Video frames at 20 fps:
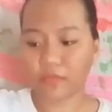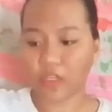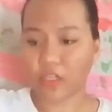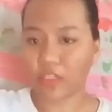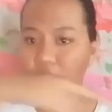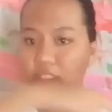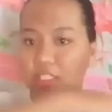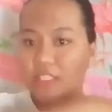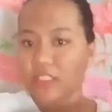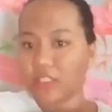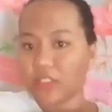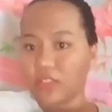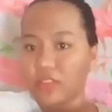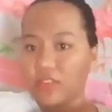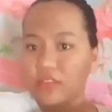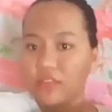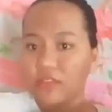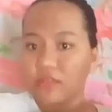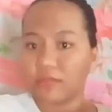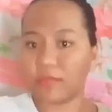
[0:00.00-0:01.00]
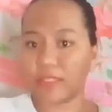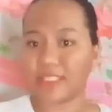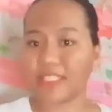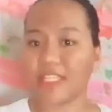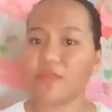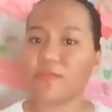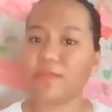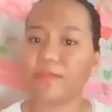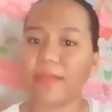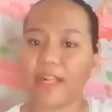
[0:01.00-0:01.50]
Or dito. Basta
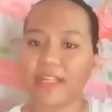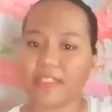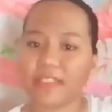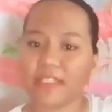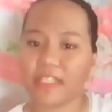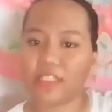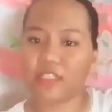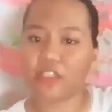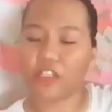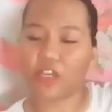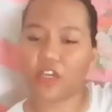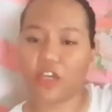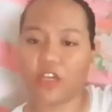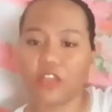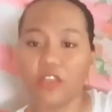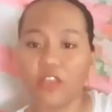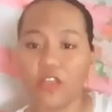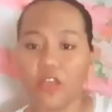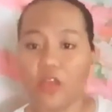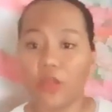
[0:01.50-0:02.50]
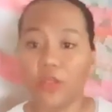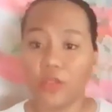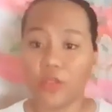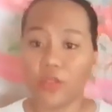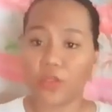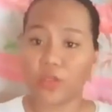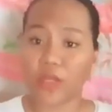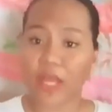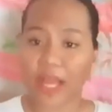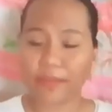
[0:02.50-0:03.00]
yung bell dito
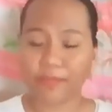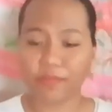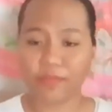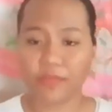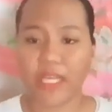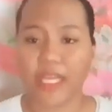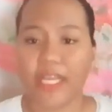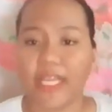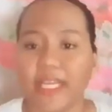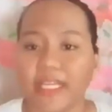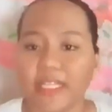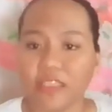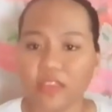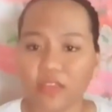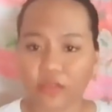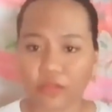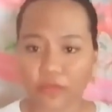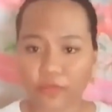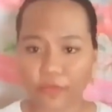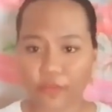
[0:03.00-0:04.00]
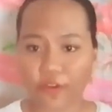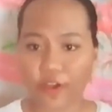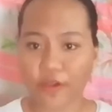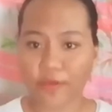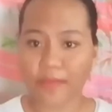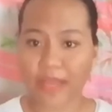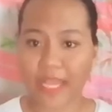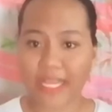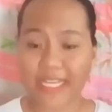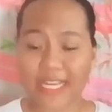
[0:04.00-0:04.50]
to update for
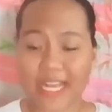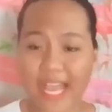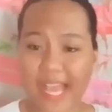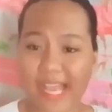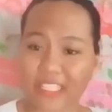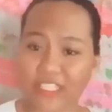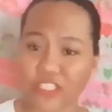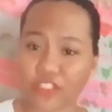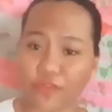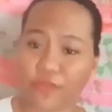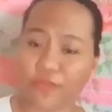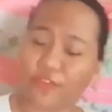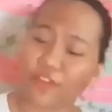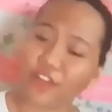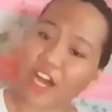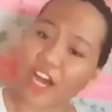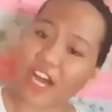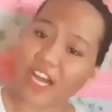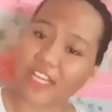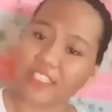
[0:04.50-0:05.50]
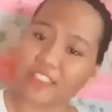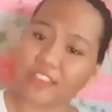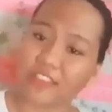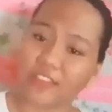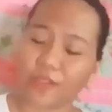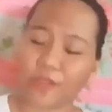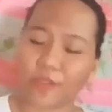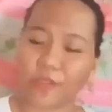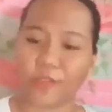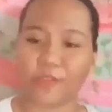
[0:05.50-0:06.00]
my next vlog.
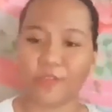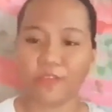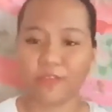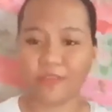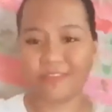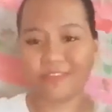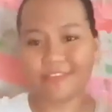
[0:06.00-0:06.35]
So,